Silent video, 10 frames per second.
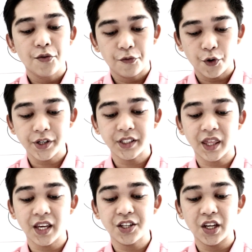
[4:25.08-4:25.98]

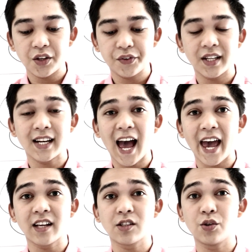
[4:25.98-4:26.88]
43 children
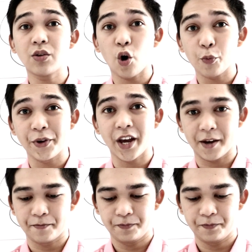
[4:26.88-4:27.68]
like Zootopia.